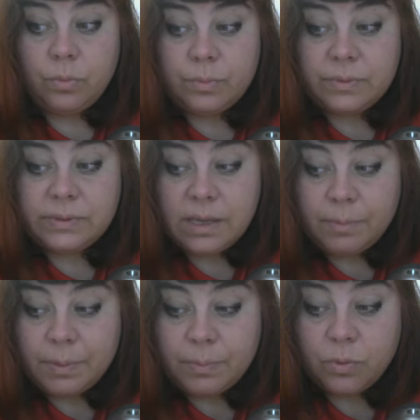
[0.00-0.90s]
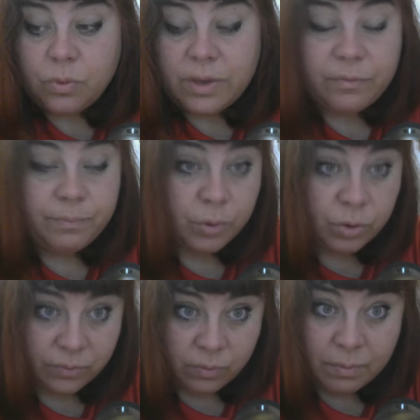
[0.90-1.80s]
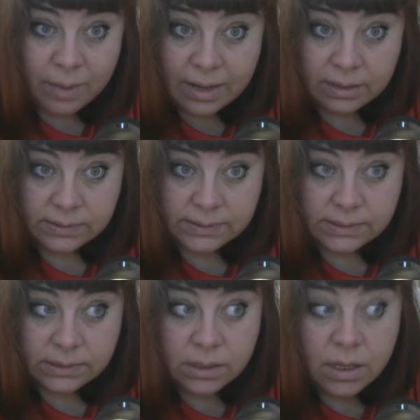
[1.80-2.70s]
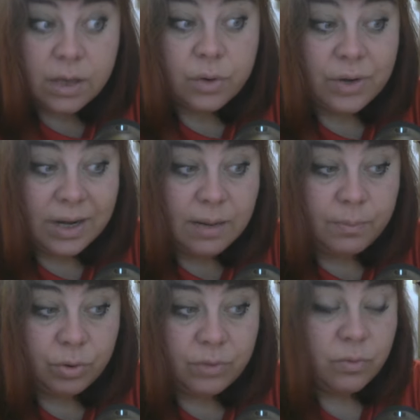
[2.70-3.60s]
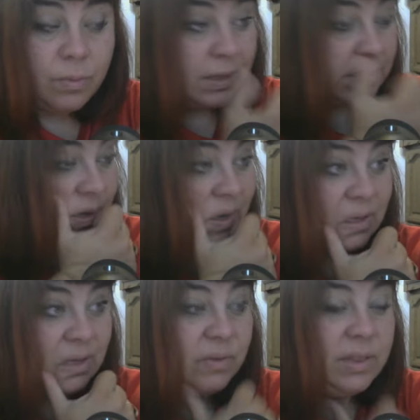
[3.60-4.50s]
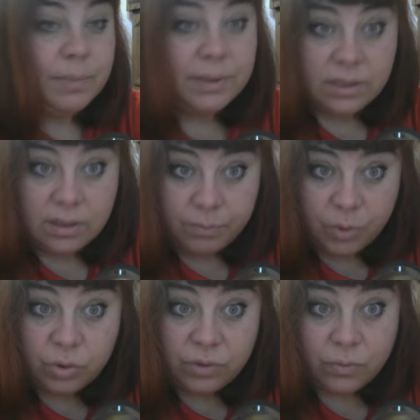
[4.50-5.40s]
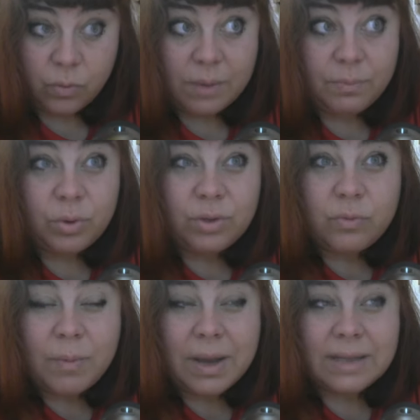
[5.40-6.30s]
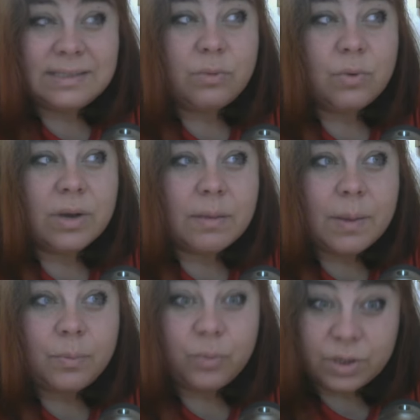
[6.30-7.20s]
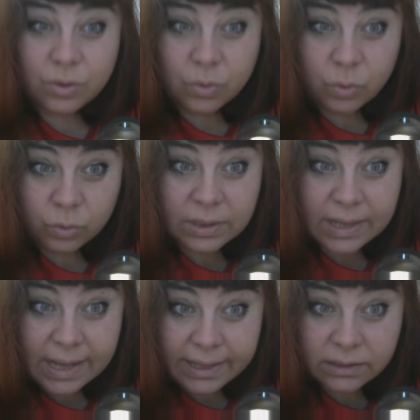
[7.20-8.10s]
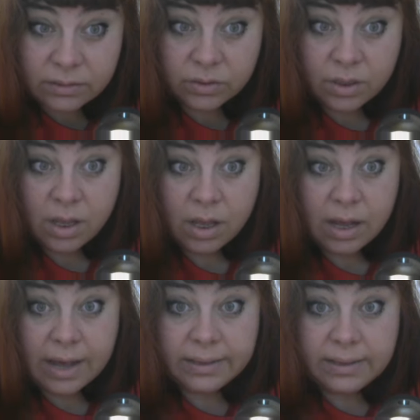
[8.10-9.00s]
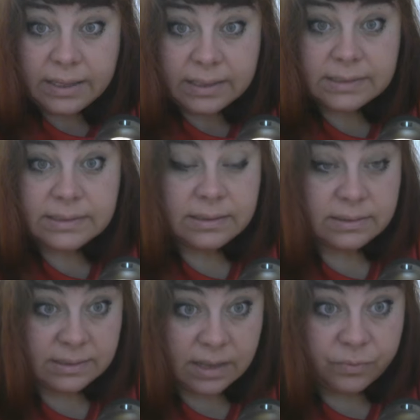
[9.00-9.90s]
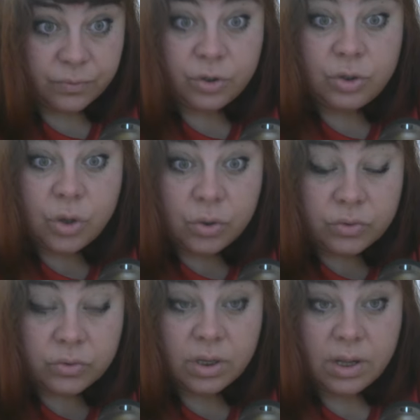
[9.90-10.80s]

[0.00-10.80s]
seeing people who have beautiful minds, really beautiful minds, creativity, but in a beautiful way, beautiful minds. They will come up with good, kind ideas and stuff, not